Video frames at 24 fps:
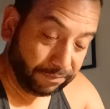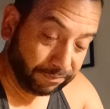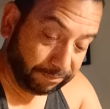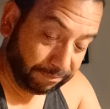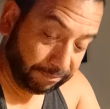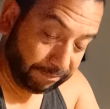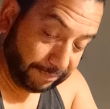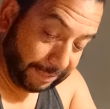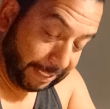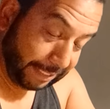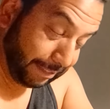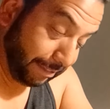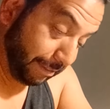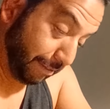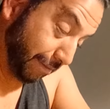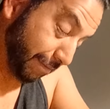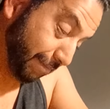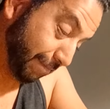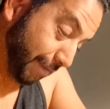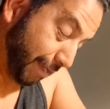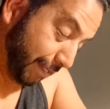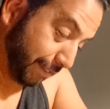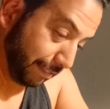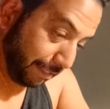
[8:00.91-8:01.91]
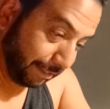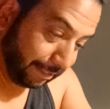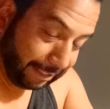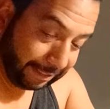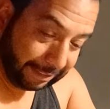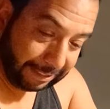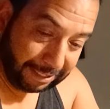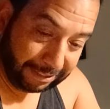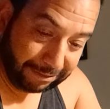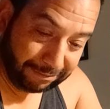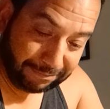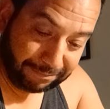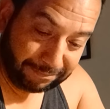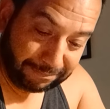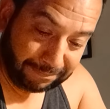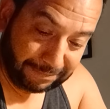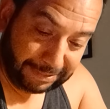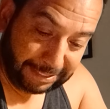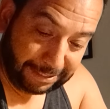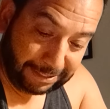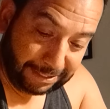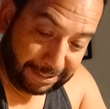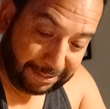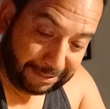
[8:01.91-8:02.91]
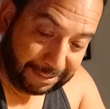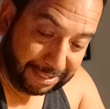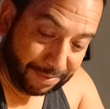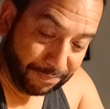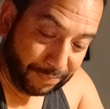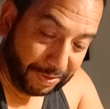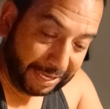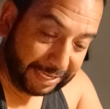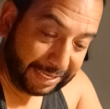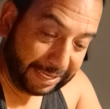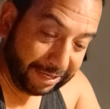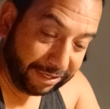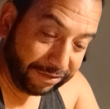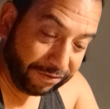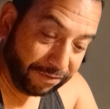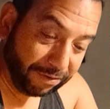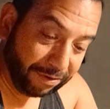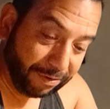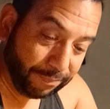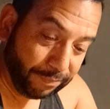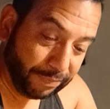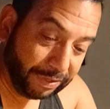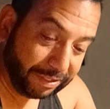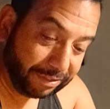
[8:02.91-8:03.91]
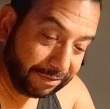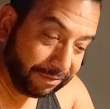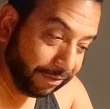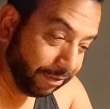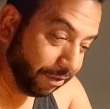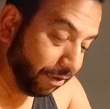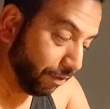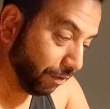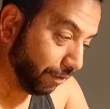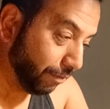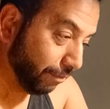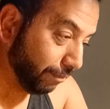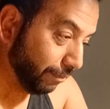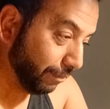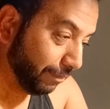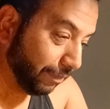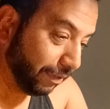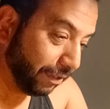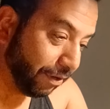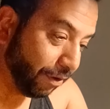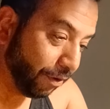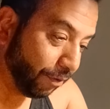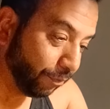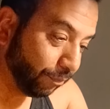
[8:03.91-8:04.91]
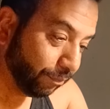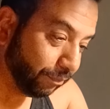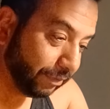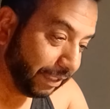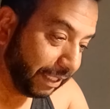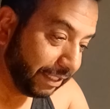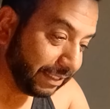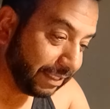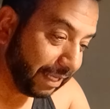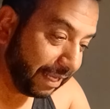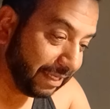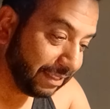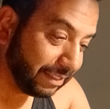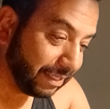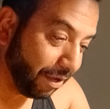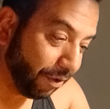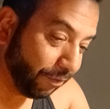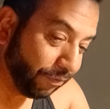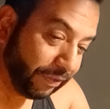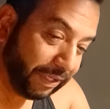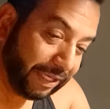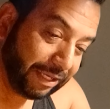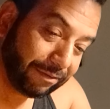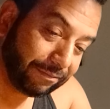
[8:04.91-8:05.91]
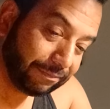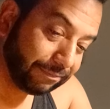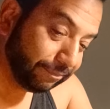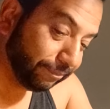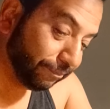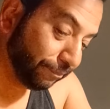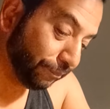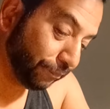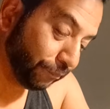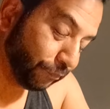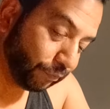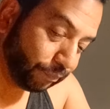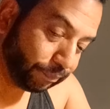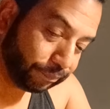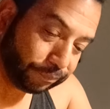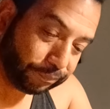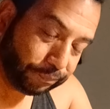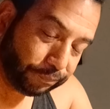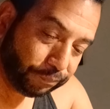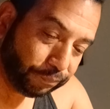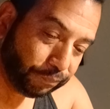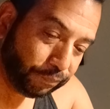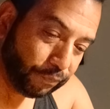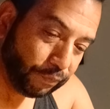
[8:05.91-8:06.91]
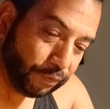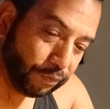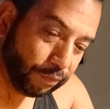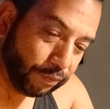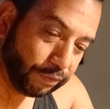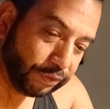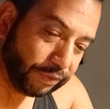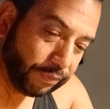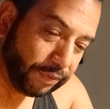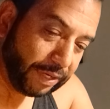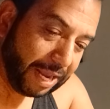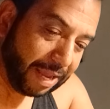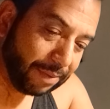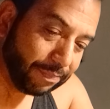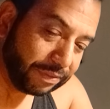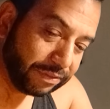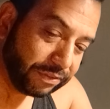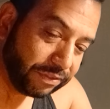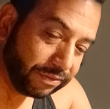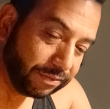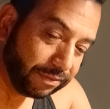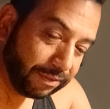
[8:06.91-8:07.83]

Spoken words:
that's the thing that might hinder him, but they say he's healthy. We'll see what happens.